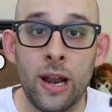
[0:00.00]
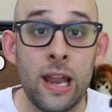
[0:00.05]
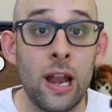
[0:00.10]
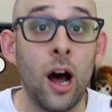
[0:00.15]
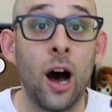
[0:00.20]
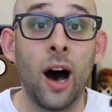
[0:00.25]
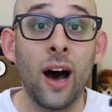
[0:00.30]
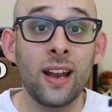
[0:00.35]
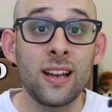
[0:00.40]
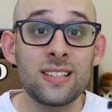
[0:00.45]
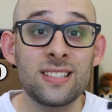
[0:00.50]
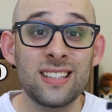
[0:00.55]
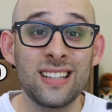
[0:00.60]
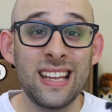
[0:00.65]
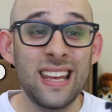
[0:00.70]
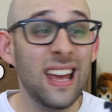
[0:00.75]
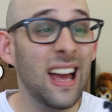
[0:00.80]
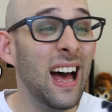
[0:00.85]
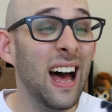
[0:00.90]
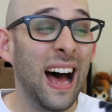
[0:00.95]
And
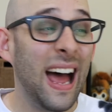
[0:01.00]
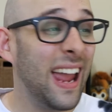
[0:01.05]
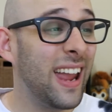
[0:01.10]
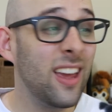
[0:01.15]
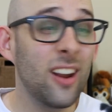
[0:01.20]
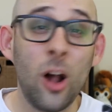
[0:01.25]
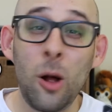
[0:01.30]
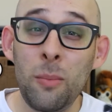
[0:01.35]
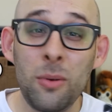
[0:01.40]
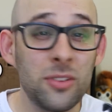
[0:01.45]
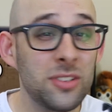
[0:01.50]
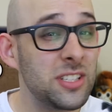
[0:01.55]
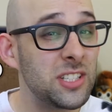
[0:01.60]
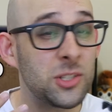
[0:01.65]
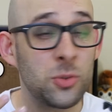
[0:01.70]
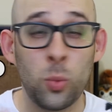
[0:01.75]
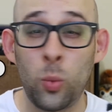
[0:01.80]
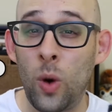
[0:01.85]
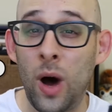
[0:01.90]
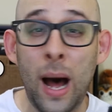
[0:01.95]
honestly, I can almost
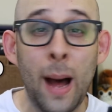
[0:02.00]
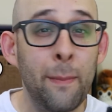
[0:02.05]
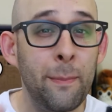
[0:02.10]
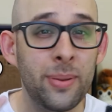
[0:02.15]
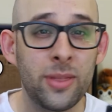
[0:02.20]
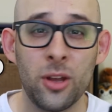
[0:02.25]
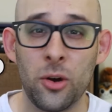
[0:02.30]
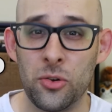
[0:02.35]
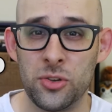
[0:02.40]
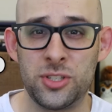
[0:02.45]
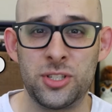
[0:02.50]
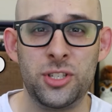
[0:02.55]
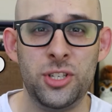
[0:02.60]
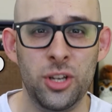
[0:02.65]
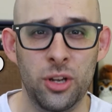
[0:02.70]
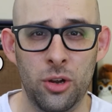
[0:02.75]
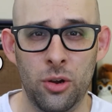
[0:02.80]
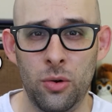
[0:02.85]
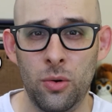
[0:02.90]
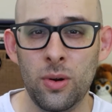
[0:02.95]
swap those
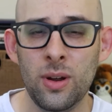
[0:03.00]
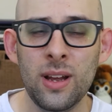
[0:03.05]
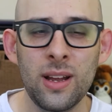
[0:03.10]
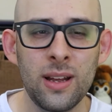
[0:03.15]
two.